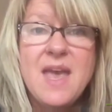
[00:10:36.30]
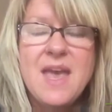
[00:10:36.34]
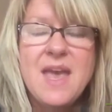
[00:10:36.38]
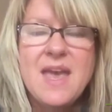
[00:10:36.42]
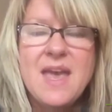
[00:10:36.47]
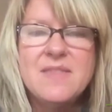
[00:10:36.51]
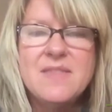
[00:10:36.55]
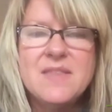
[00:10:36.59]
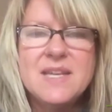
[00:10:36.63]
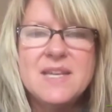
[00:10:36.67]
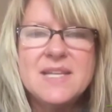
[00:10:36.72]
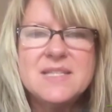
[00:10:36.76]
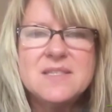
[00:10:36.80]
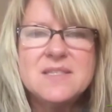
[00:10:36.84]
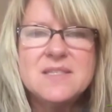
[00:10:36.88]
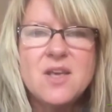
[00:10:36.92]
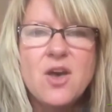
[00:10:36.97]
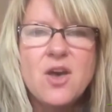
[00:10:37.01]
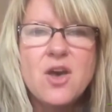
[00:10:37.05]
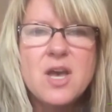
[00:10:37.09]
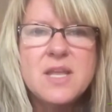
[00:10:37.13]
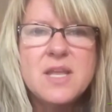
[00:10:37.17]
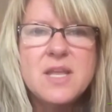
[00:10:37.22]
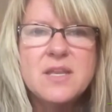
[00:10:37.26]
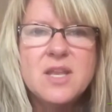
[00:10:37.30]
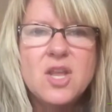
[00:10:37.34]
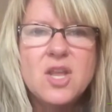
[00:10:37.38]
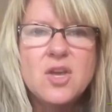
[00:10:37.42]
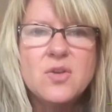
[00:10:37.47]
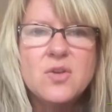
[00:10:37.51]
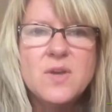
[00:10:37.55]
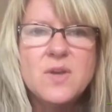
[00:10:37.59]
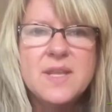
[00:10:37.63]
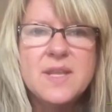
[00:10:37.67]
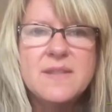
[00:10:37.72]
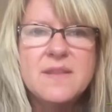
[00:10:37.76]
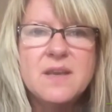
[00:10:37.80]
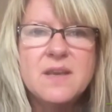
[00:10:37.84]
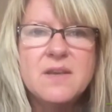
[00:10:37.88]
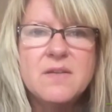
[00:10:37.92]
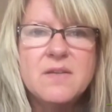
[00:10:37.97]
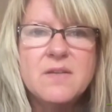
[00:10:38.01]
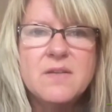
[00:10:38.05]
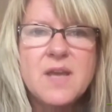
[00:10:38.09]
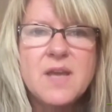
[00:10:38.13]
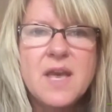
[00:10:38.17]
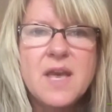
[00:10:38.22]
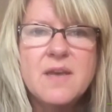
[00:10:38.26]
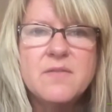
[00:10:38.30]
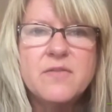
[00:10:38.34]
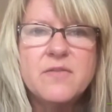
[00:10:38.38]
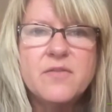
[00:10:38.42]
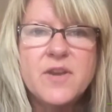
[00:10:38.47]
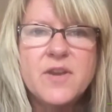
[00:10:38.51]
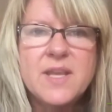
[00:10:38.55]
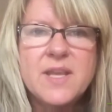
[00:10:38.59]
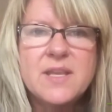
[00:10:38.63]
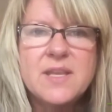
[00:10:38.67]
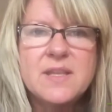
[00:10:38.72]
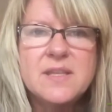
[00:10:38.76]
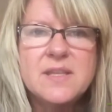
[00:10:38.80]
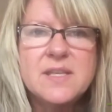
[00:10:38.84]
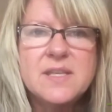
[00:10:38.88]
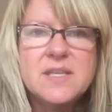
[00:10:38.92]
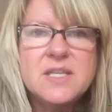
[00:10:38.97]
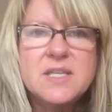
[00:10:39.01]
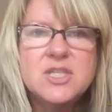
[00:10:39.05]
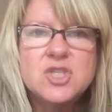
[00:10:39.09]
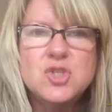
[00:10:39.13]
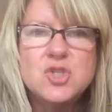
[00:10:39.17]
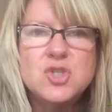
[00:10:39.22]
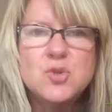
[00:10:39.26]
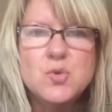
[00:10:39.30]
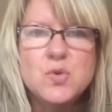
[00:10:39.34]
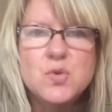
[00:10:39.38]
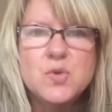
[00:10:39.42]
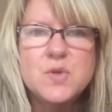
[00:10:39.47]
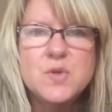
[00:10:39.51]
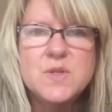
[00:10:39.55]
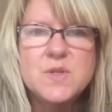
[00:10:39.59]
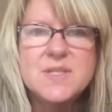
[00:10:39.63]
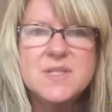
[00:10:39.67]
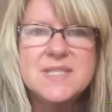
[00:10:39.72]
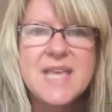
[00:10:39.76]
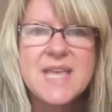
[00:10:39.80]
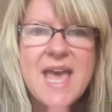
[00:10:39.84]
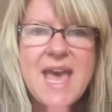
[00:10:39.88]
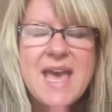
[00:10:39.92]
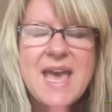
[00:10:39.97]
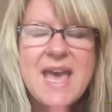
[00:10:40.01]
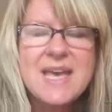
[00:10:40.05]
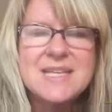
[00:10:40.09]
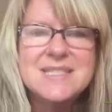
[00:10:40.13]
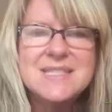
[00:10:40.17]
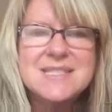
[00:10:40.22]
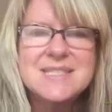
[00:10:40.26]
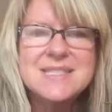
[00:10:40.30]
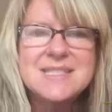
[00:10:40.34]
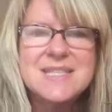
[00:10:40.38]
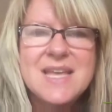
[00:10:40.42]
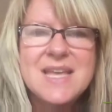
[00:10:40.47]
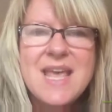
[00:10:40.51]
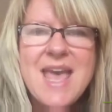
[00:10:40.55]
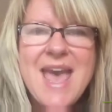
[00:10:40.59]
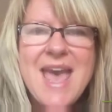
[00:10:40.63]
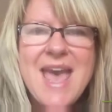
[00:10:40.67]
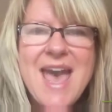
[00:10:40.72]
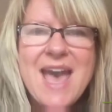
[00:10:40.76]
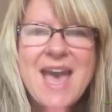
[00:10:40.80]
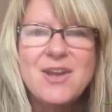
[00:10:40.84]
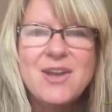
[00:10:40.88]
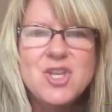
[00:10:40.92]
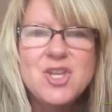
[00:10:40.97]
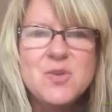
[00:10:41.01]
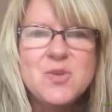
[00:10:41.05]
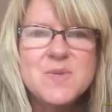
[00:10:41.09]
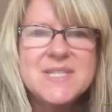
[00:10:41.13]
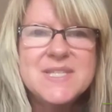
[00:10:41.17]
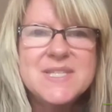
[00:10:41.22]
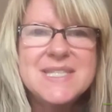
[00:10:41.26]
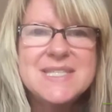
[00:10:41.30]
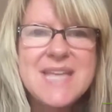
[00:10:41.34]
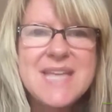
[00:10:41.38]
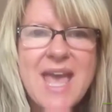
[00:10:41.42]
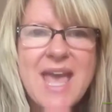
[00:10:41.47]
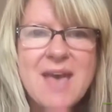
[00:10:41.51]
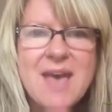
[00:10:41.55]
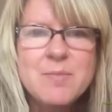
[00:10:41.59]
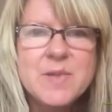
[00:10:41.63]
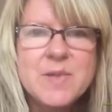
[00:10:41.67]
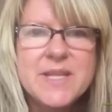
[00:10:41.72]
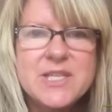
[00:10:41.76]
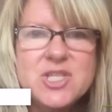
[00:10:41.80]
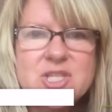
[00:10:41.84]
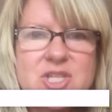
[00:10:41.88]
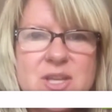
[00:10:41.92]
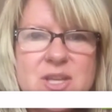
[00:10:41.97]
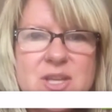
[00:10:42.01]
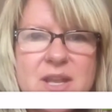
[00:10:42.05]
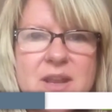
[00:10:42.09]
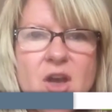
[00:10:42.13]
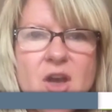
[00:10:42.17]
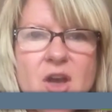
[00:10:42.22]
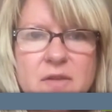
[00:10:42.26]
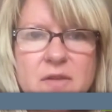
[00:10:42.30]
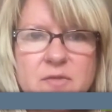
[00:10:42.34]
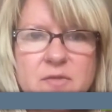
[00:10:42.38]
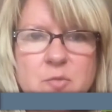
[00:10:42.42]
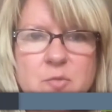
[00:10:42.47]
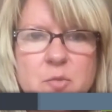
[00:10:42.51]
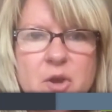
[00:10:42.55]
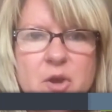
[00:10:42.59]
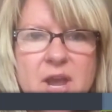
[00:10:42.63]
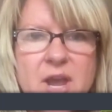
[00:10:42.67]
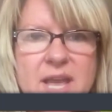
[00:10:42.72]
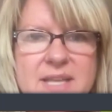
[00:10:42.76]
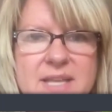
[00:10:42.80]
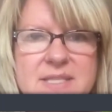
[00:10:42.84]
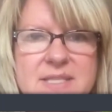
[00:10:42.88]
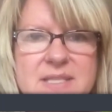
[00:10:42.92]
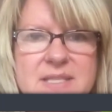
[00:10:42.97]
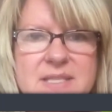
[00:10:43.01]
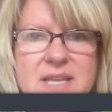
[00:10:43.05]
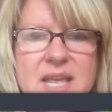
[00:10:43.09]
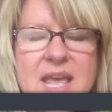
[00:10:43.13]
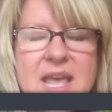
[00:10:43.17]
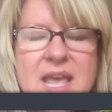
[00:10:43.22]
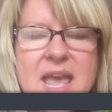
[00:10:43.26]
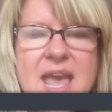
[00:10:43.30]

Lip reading: And then I saw a note in there, Franklin Jules asked, how do you establish an offer price?